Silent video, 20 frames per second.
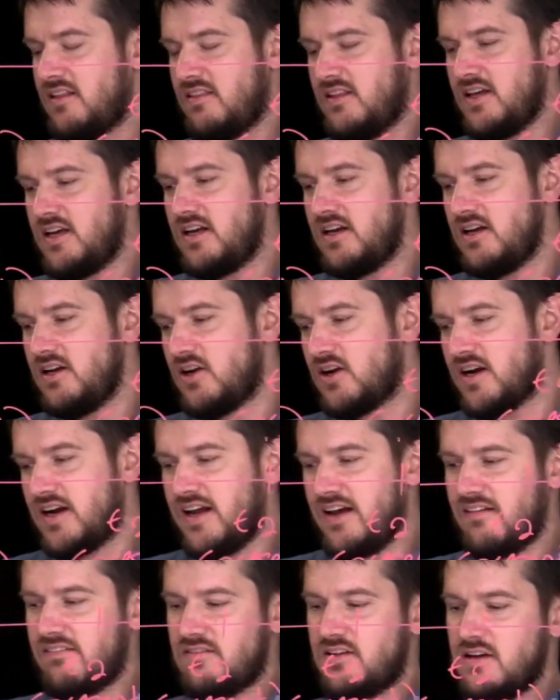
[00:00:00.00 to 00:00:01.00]
then you're going to
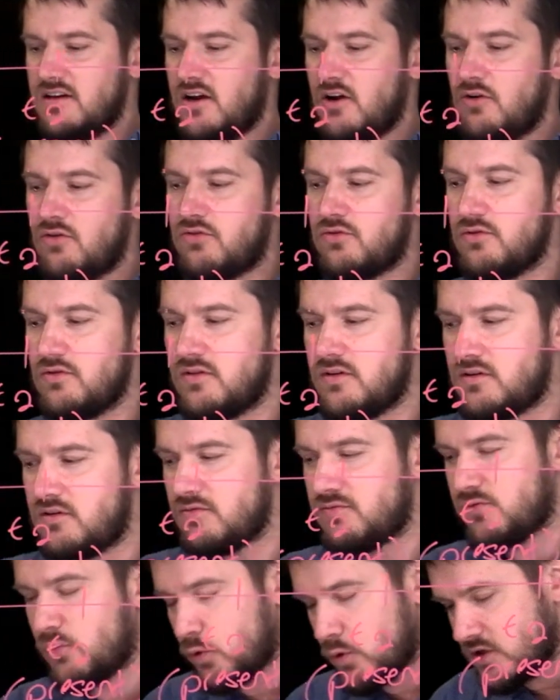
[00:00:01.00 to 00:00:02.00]
have to go through the
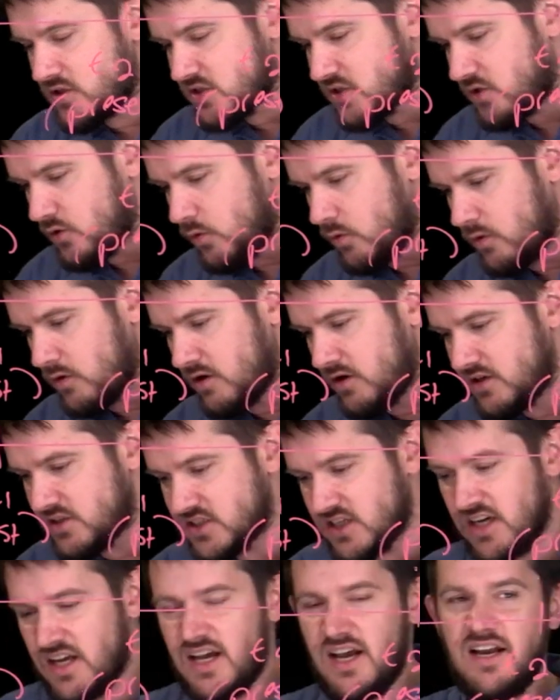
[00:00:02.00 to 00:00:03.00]
divorce courts,
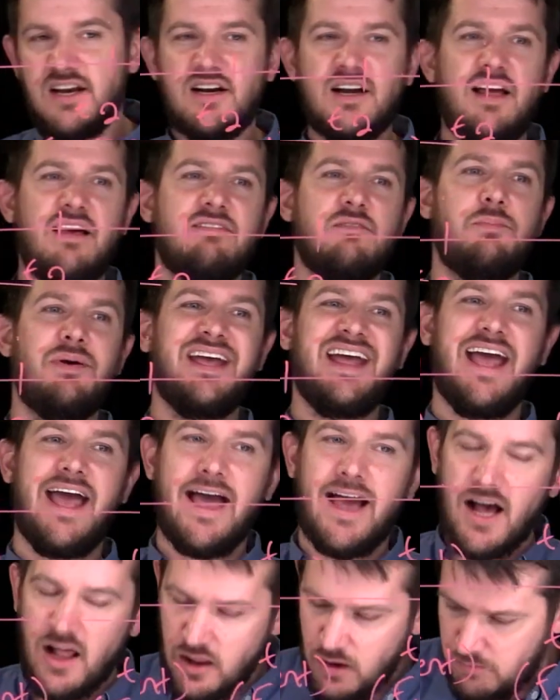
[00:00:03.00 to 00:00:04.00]
and you're going to have to pay
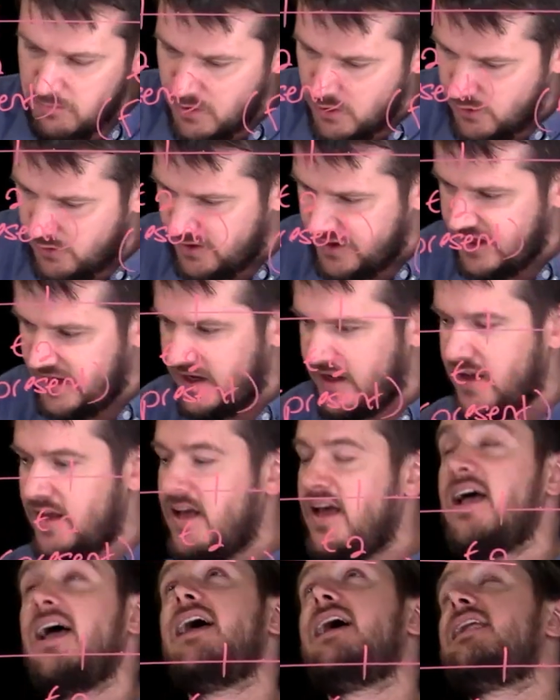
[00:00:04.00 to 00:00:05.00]
alimony,
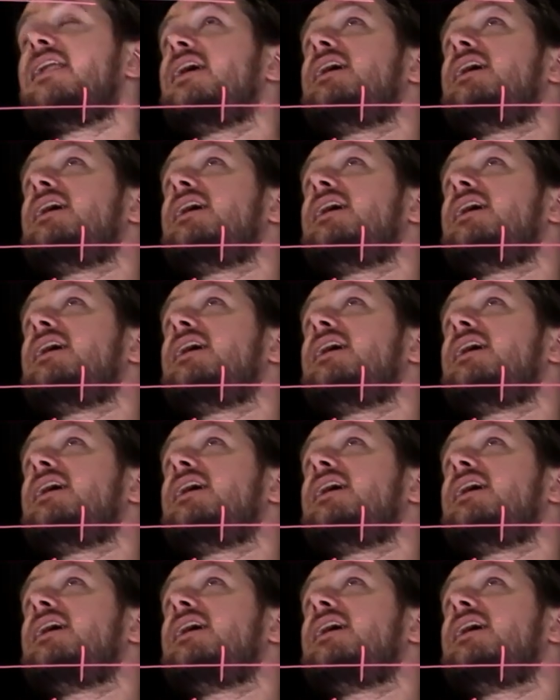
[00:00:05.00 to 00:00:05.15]
and